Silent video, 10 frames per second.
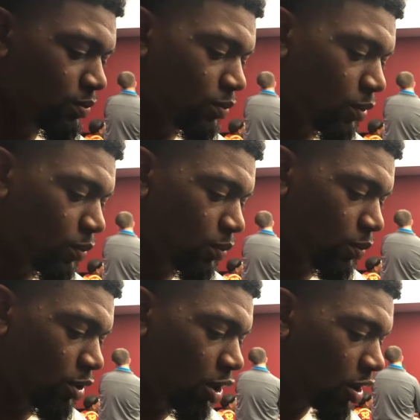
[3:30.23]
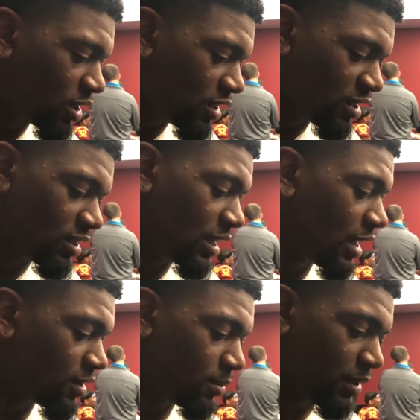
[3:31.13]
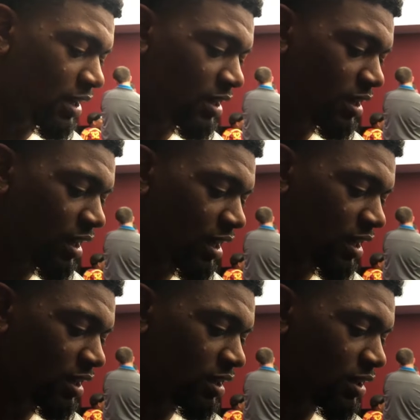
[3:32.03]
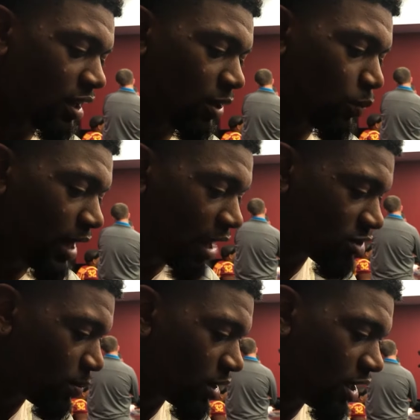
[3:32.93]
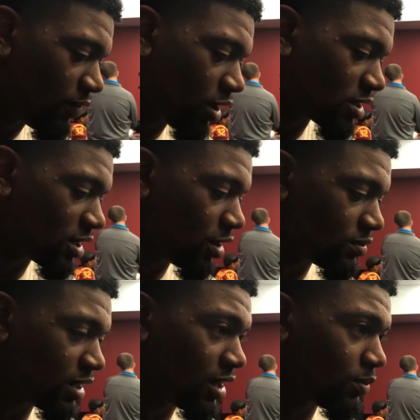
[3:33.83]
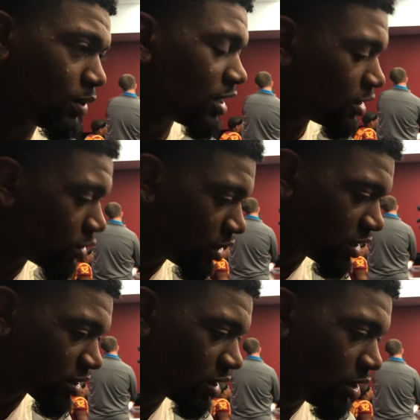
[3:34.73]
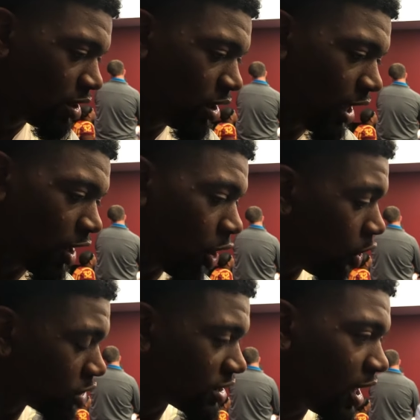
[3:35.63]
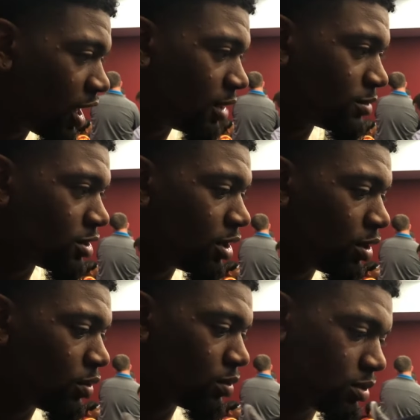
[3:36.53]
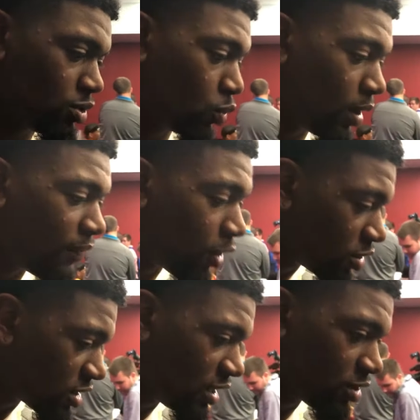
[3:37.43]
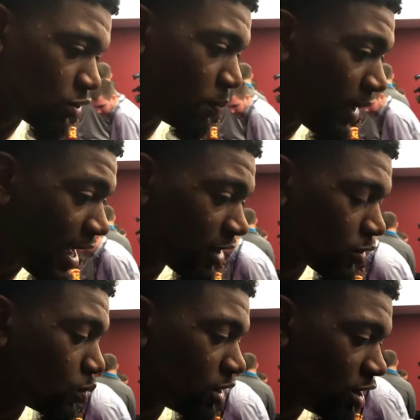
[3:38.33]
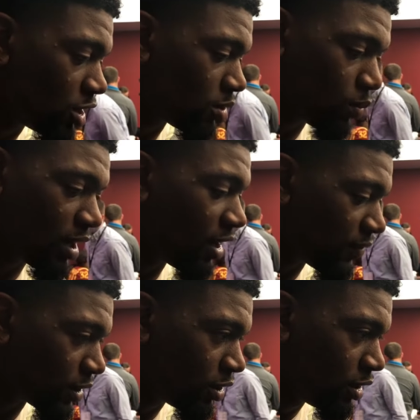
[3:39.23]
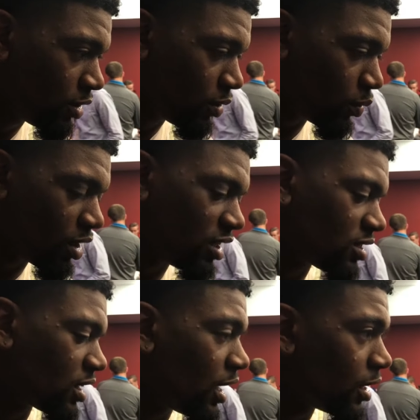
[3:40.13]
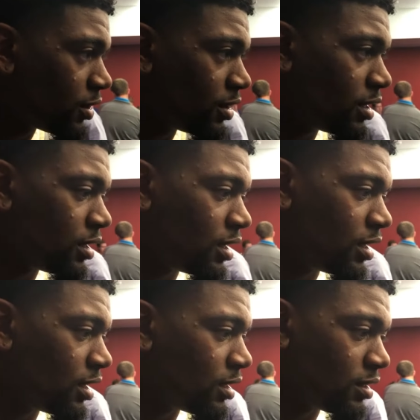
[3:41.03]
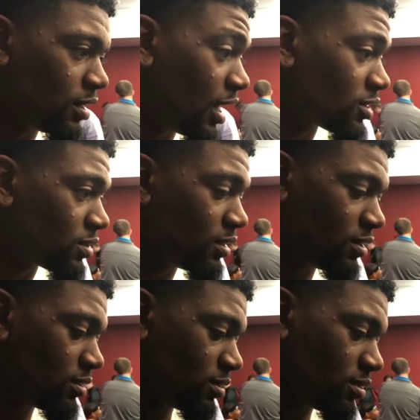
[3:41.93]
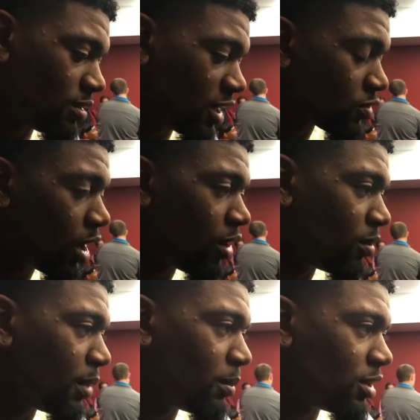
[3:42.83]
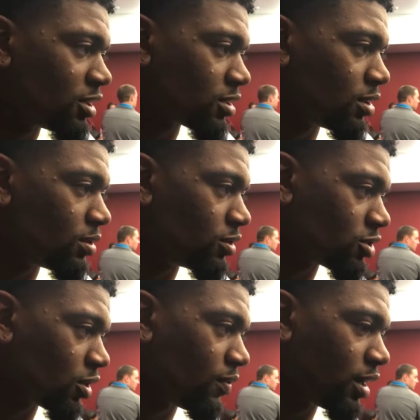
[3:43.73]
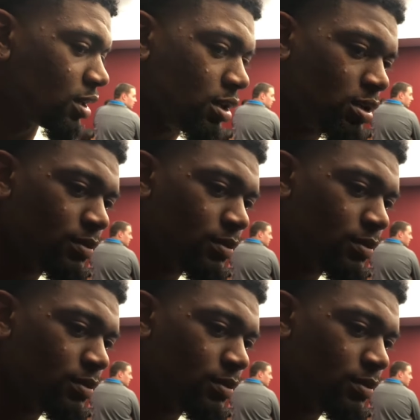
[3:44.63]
we're all in this together, man, and we have to believe ourselves that we can do this at all times. You know, through adversity, through bad, through good, whatever. We're in this together, and that's why I remembered it so vaguely.